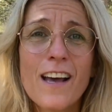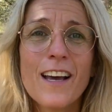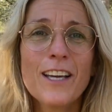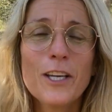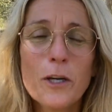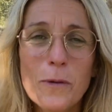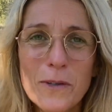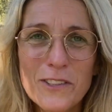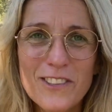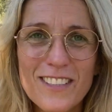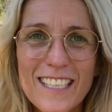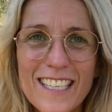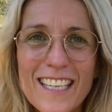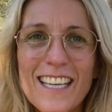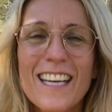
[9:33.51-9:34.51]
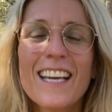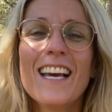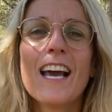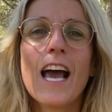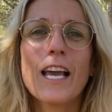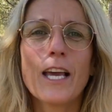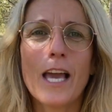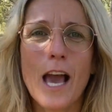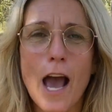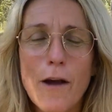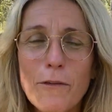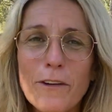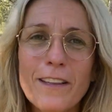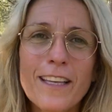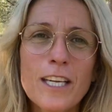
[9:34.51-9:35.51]
You will see
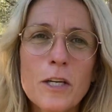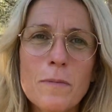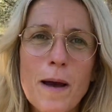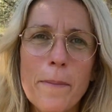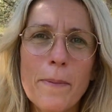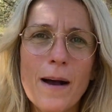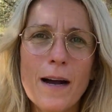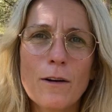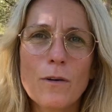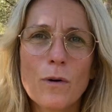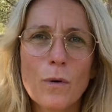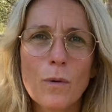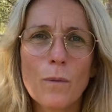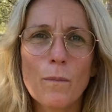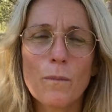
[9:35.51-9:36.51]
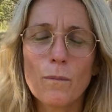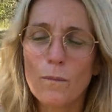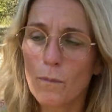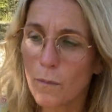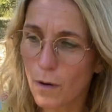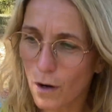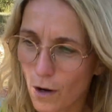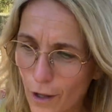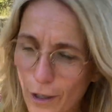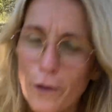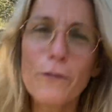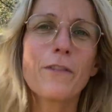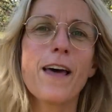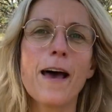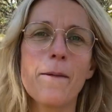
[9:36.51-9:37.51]
everything you map out, a lot
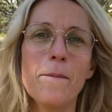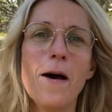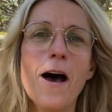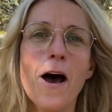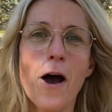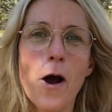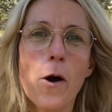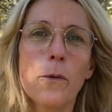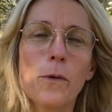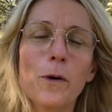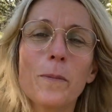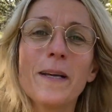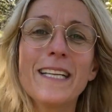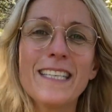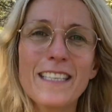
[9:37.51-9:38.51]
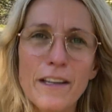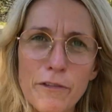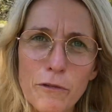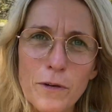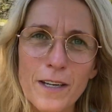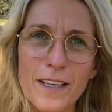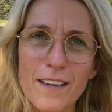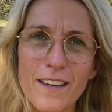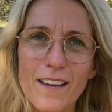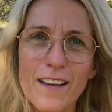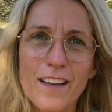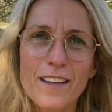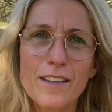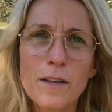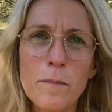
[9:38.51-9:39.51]
of them will be different
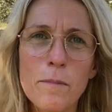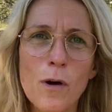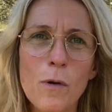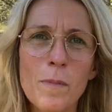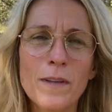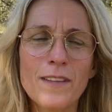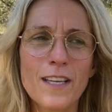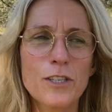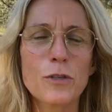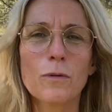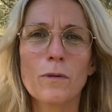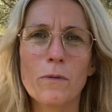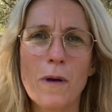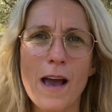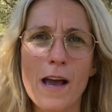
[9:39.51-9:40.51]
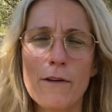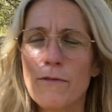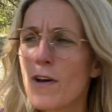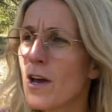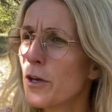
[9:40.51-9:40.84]
the moment that you arrive.